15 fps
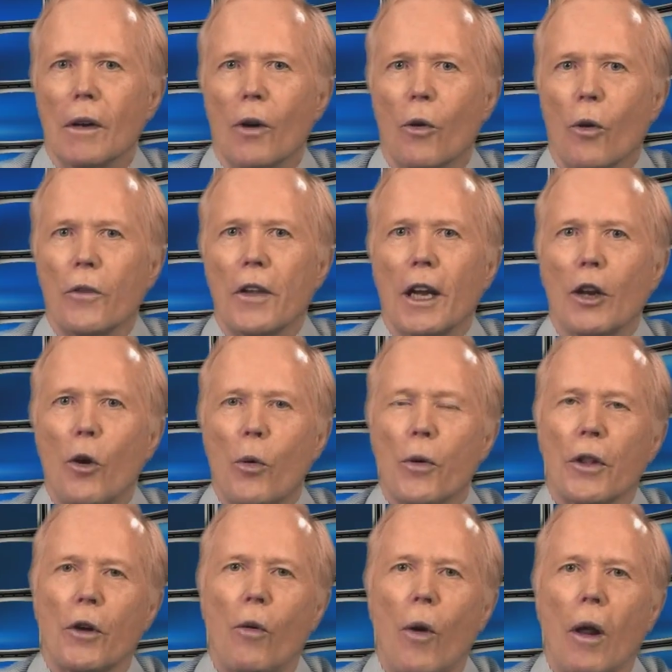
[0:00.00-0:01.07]
or they lower
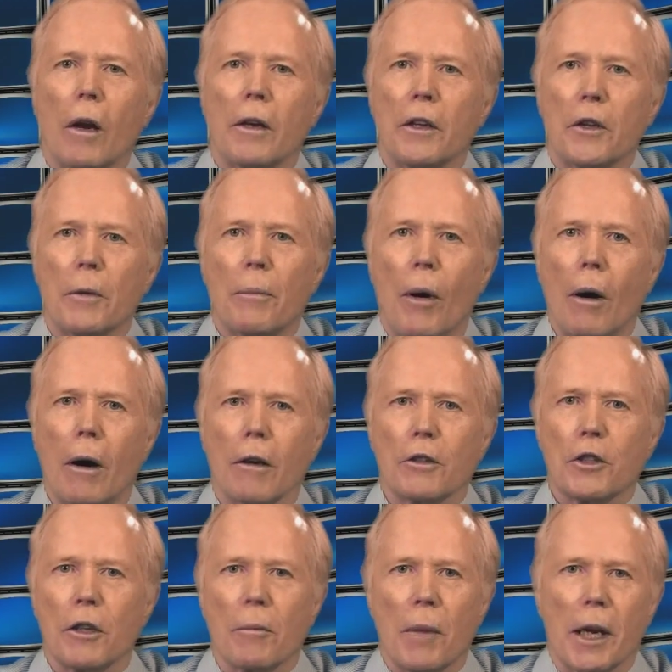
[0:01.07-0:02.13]
the quality of the
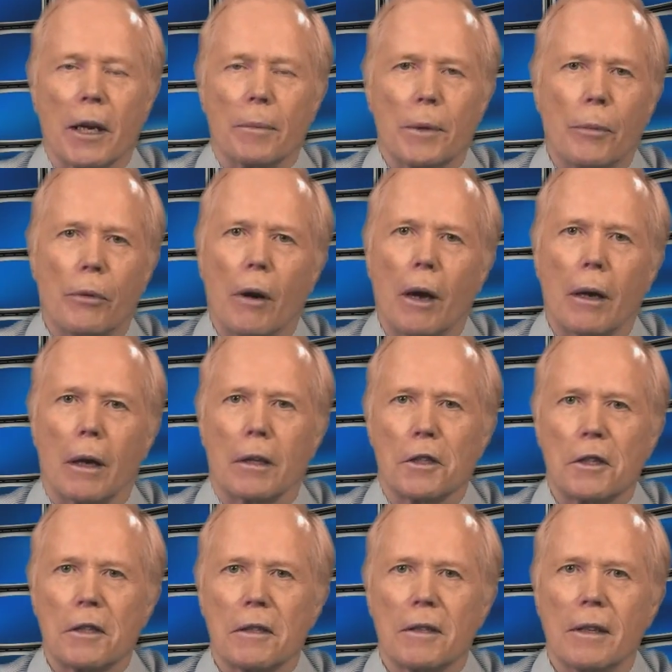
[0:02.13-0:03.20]
parts that make up the
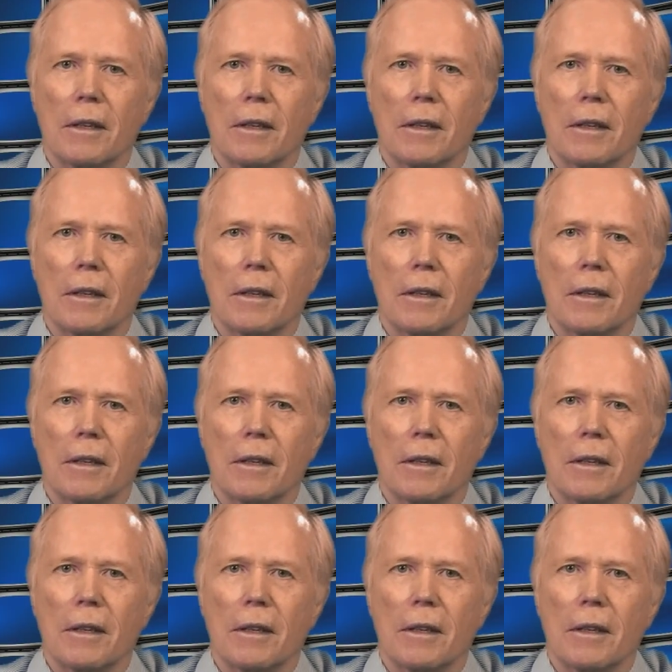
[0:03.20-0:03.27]
products.